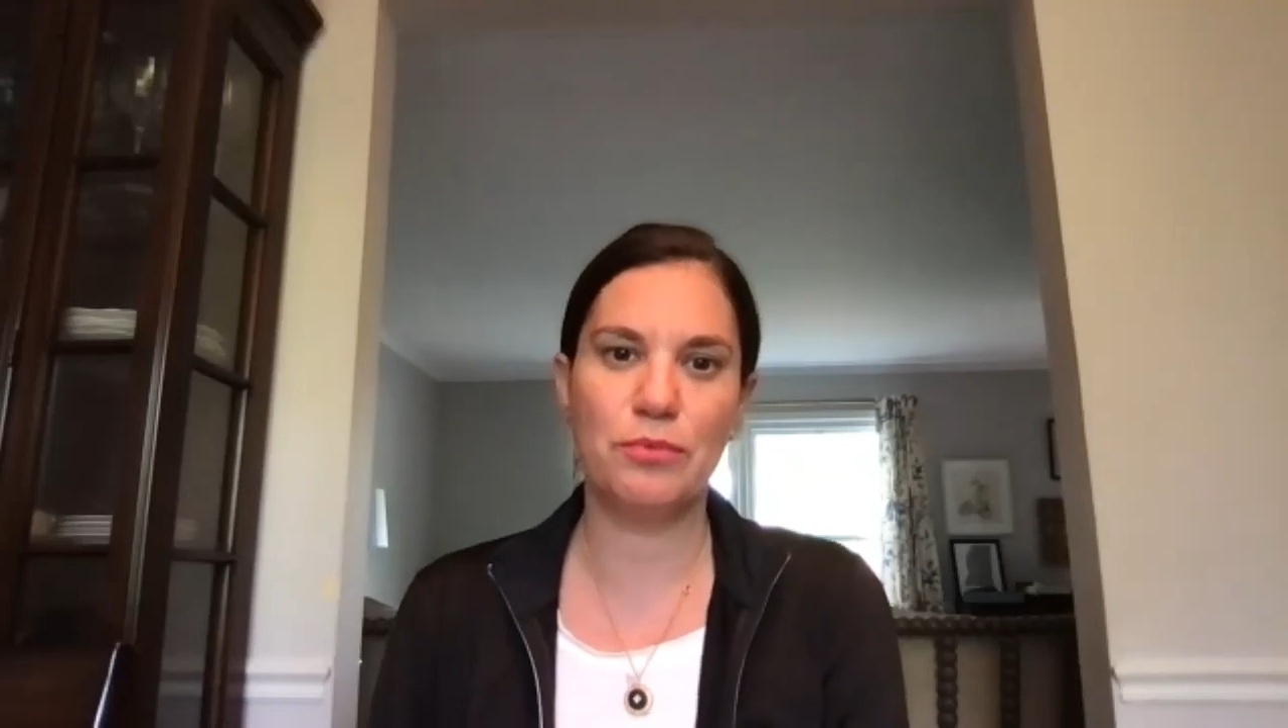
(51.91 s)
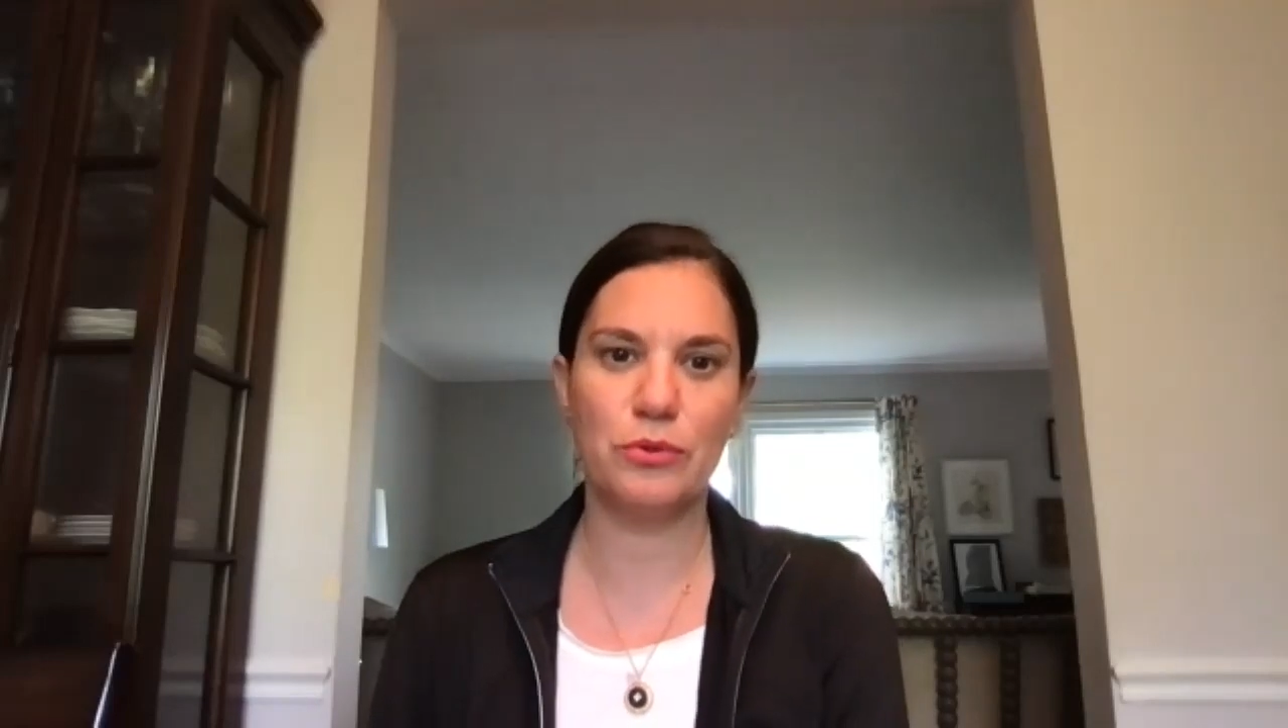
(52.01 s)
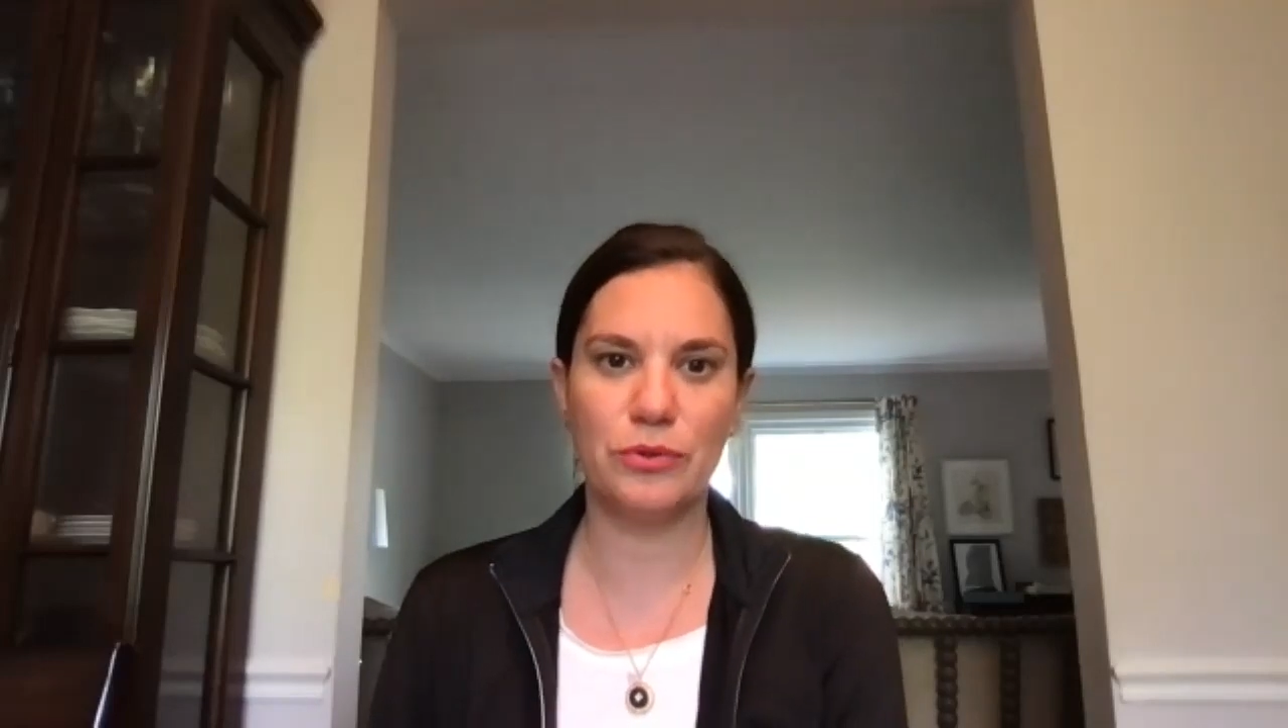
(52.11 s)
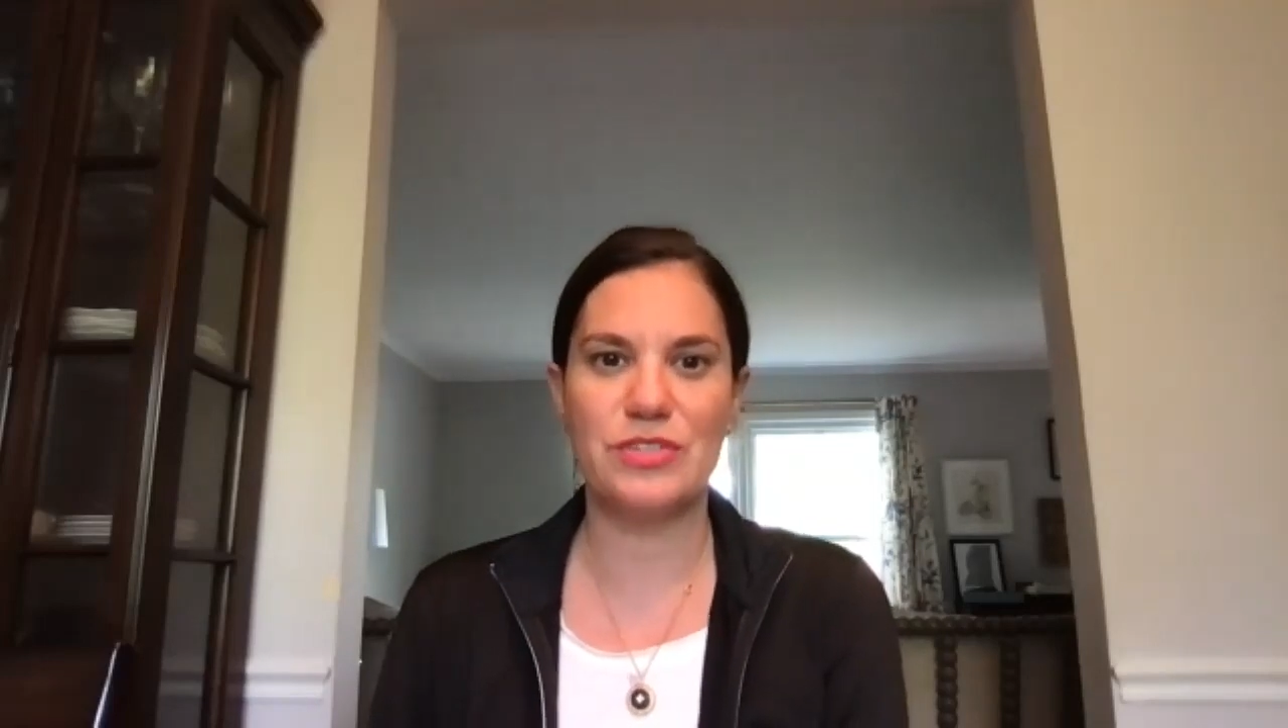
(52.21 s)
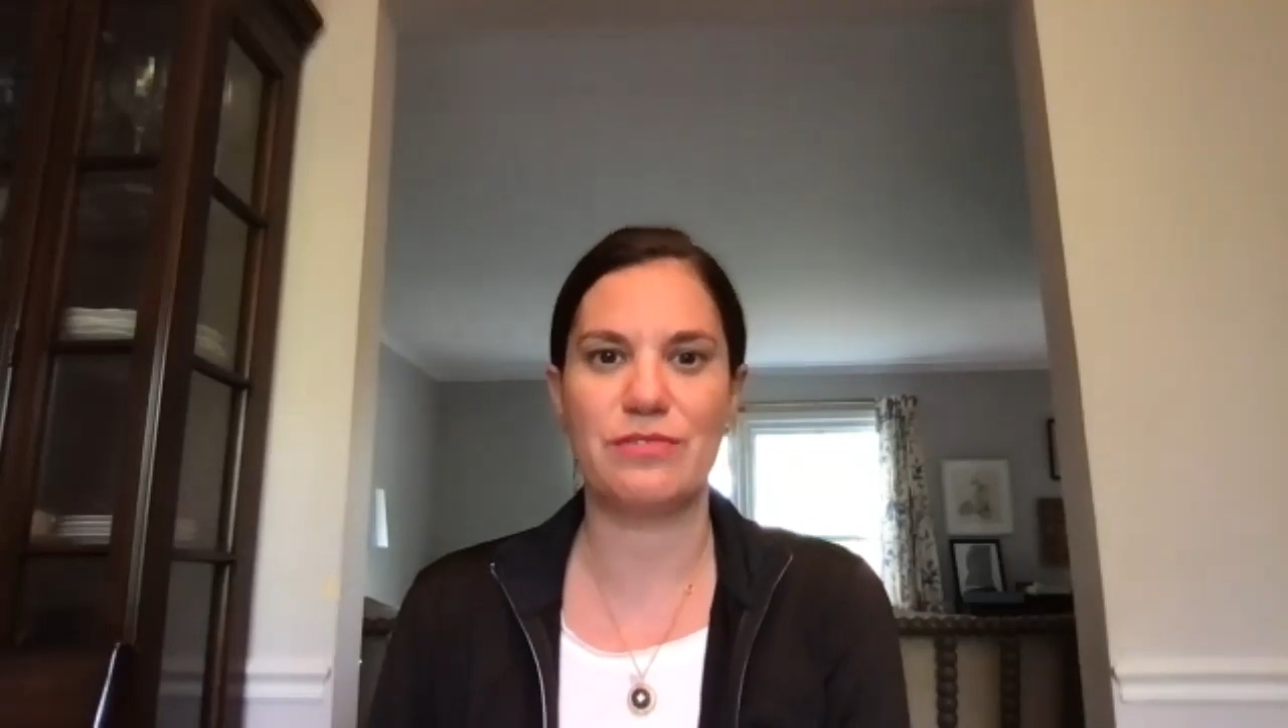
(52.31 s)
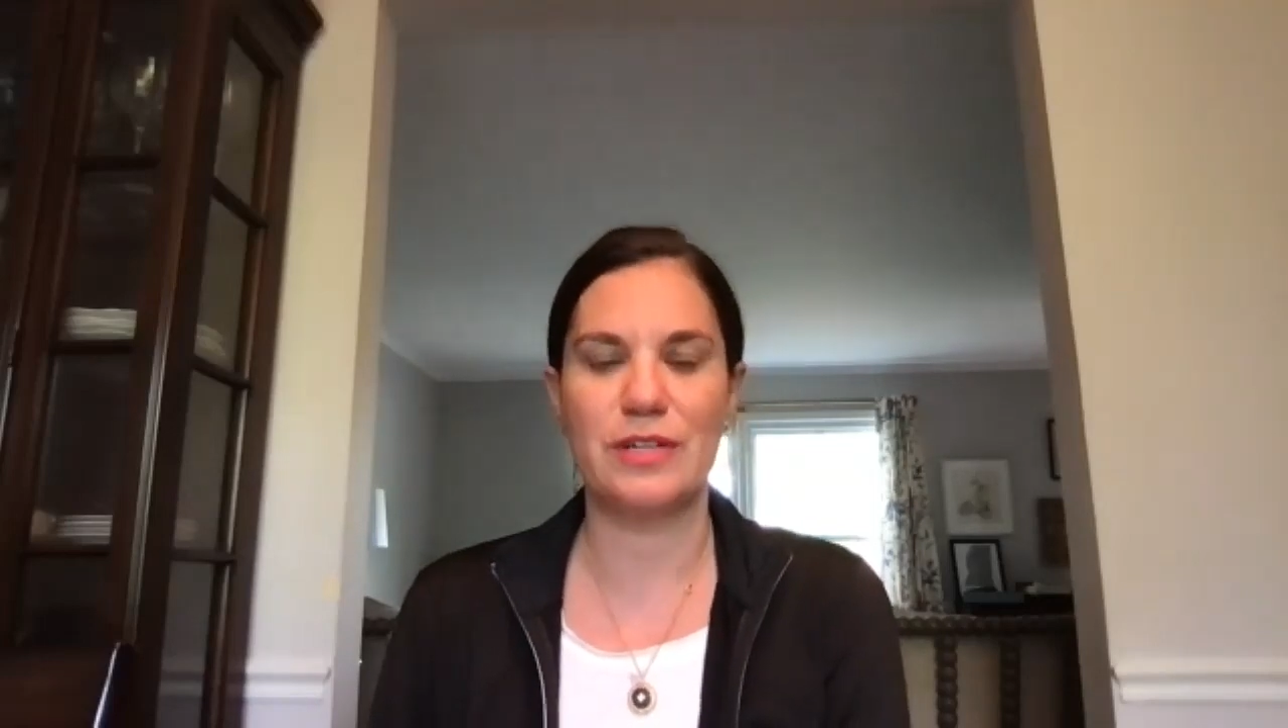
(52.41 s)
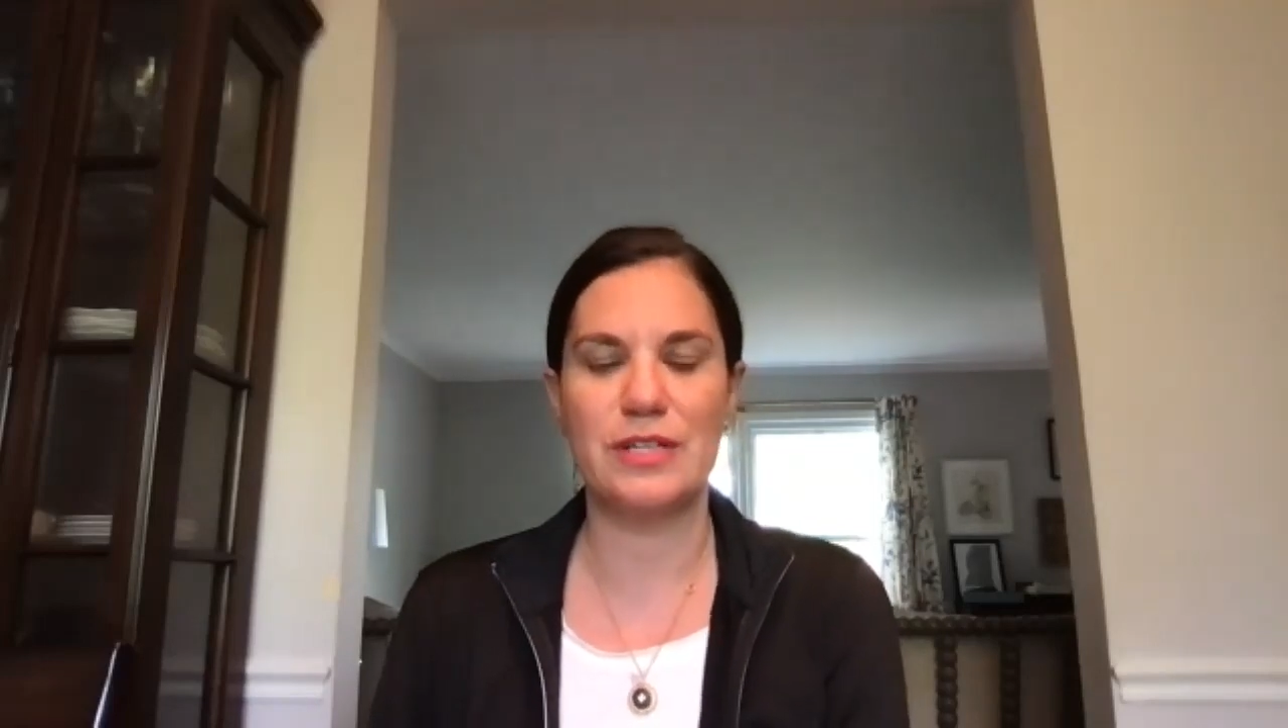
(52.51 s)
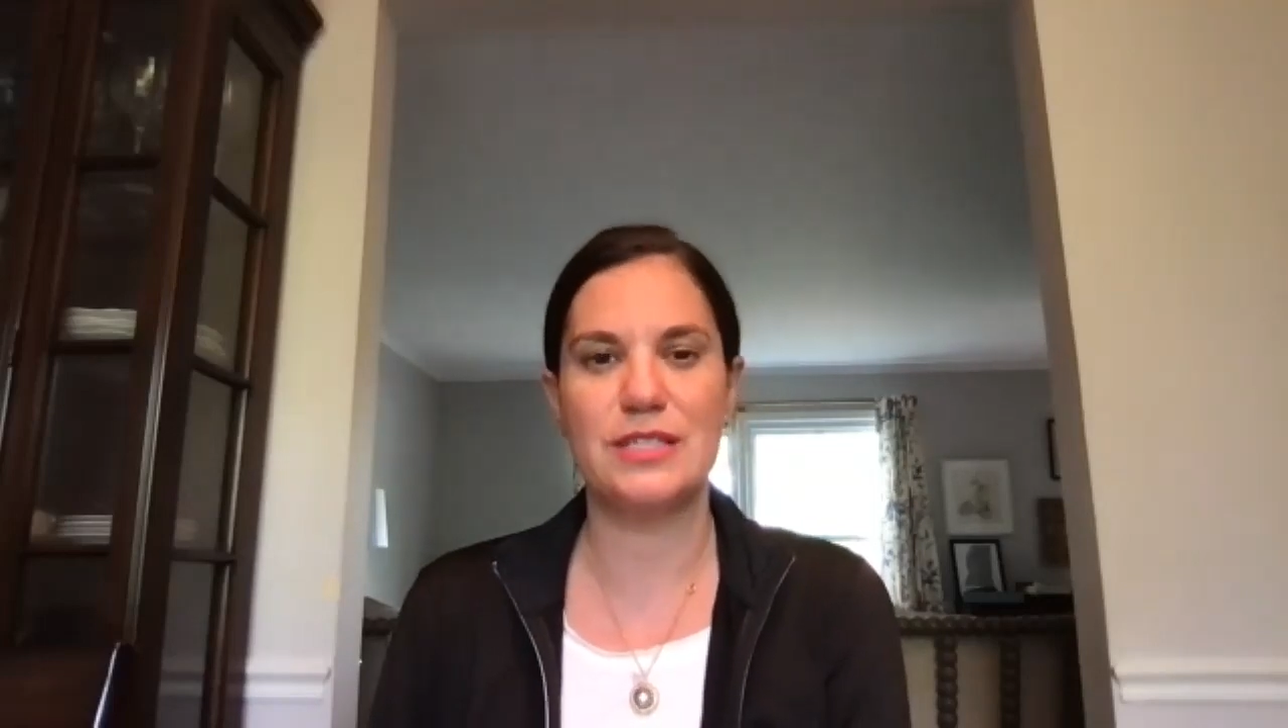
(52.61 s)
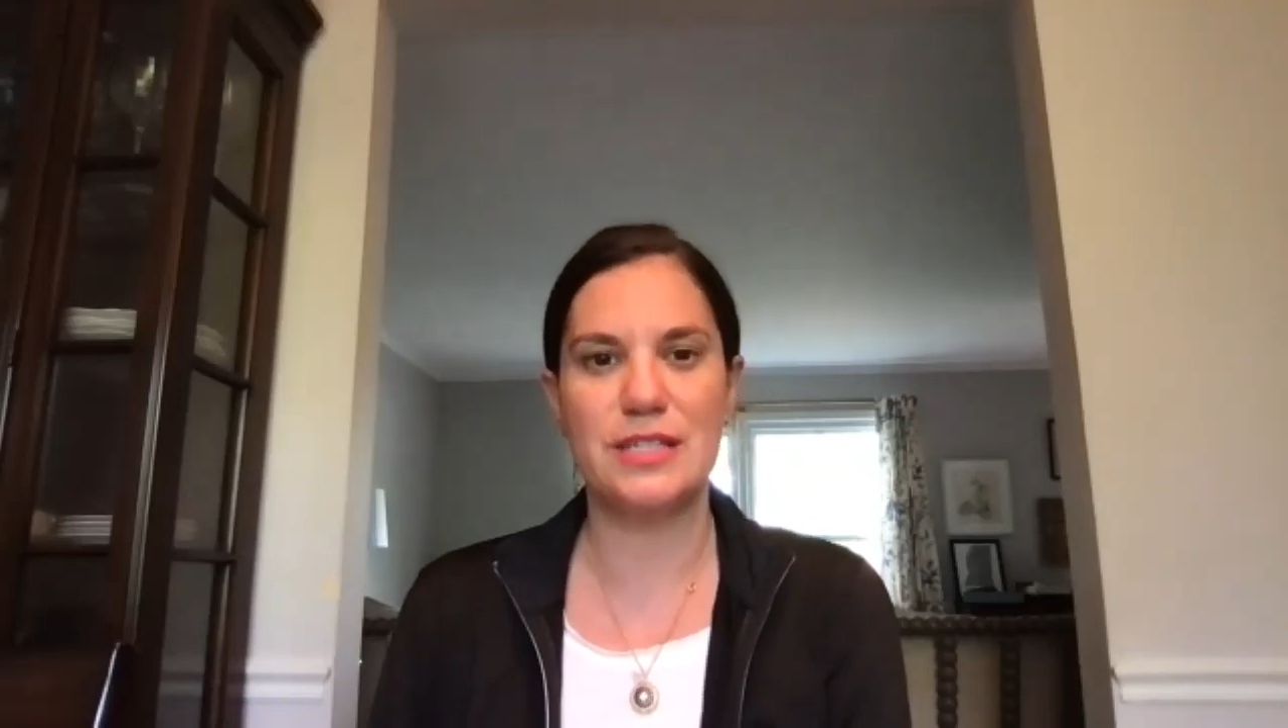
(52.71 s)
pool different